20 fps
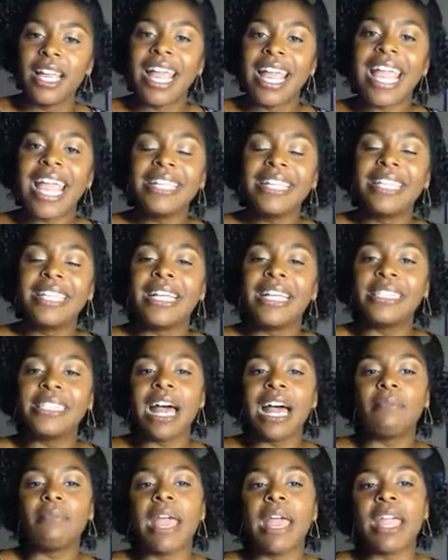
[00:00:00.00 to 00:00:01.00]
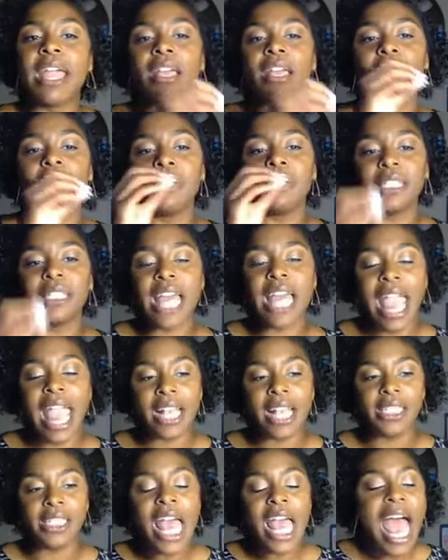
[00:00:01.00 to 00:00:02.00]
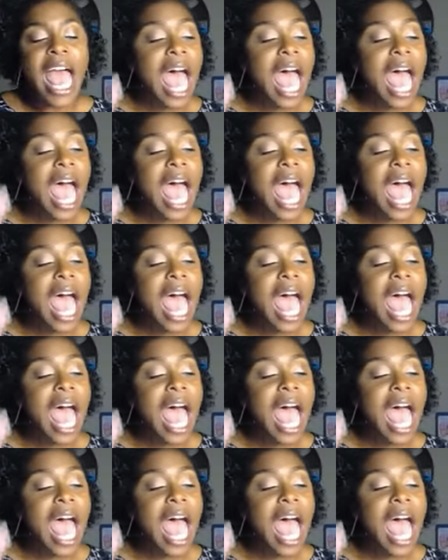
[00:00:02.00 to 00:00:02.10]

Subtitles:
He does not make mistakes.